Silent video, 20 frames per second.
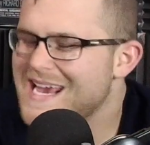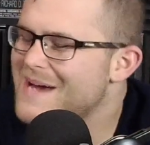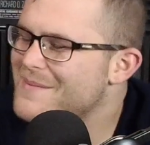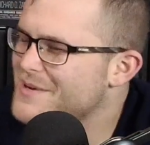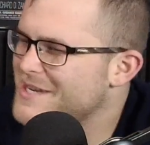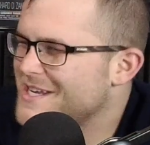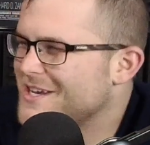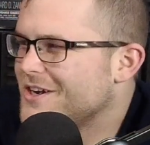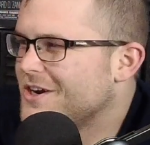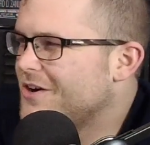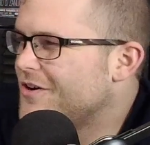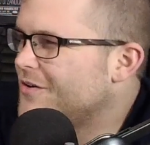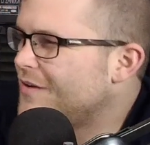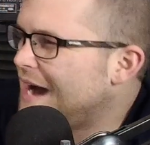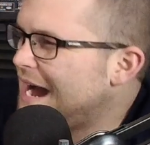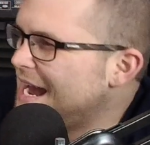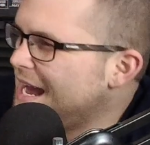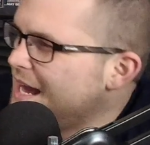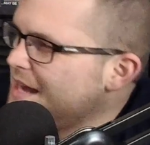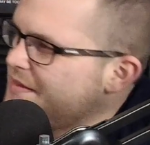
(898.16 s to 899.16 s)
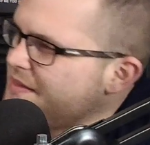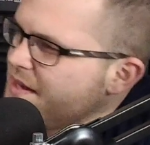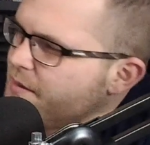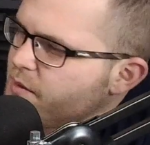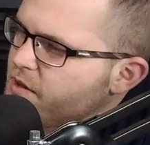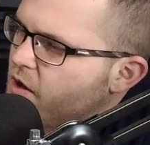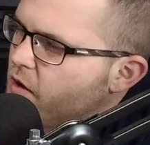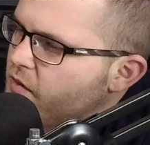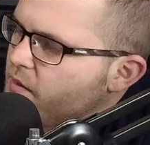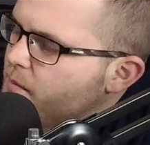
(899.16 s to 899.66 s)
Yeah, but you know, I, I, think
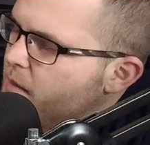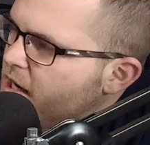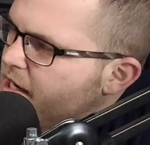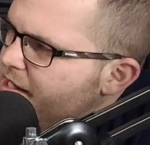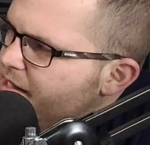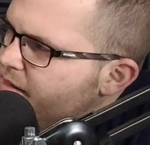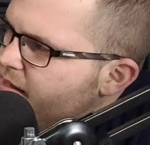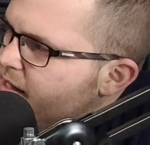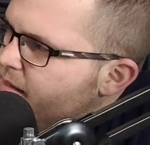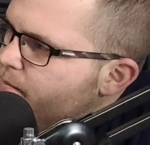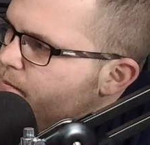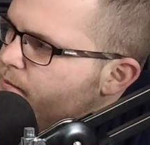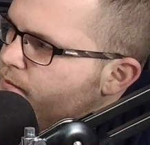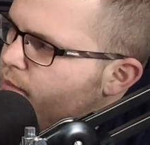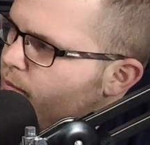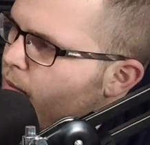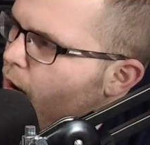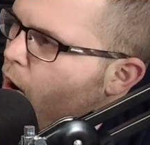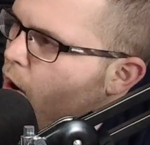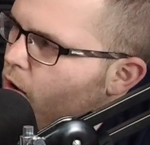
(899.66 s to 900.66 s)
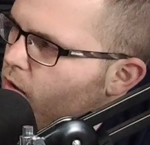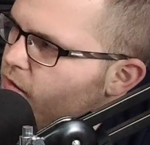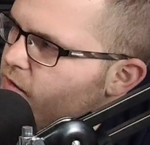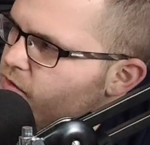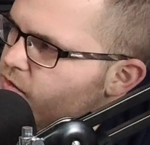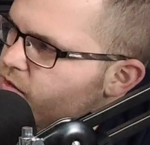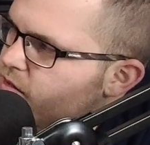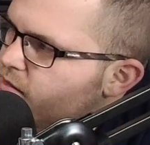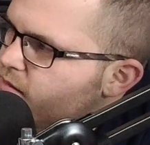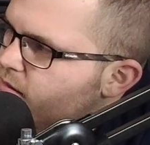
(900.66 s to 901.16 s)
with all the money that all of
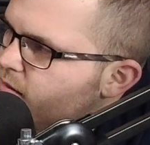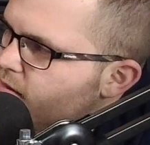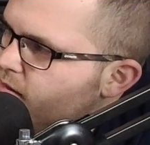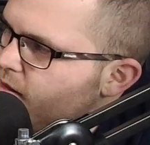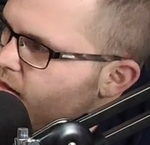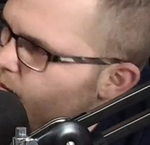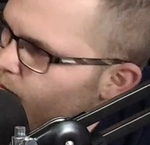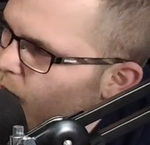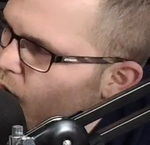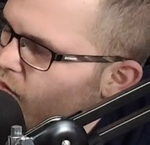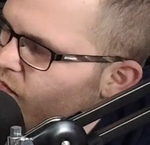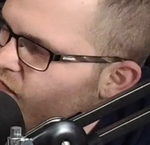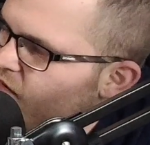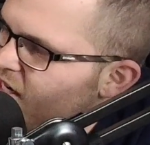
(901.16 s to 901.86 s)
those the both